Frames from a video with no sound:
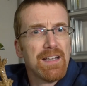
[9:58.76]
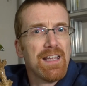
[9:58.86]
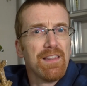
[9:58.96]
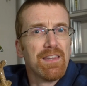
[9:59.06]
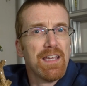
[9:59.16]
And
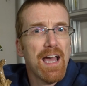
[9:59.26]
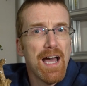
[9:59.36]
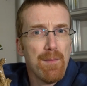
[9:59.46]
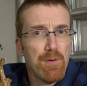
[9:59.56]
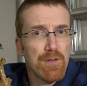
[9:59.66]
yet the
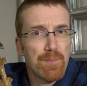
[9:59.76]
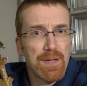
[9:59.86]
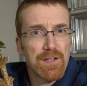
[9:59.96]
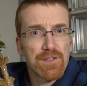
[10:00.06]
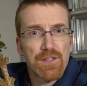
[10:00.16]
apple
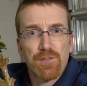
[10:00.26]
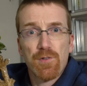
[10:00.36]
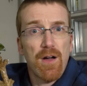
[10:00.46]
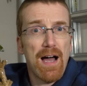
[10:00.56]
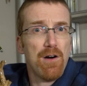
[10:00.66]
appears
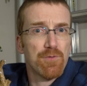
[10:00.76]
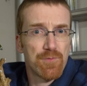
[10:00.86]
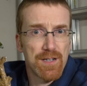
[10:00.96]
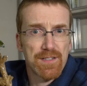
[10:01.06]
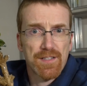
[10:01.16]
throughout
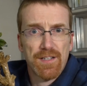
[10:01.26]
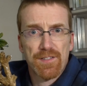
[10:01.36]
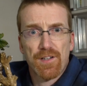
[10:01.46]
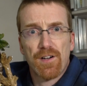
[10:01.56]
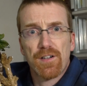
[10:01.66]

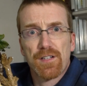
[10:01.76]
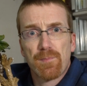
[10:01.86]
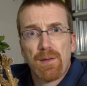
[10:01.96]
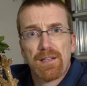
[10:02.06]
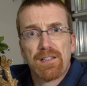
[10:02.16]
Renaissance art
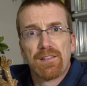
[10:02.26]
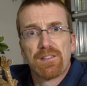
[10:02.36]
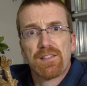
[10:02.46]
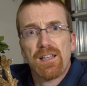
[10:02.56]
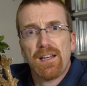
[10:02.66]
depicting
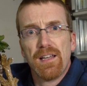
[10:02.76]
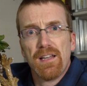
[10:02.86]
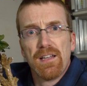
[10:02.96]
the scene.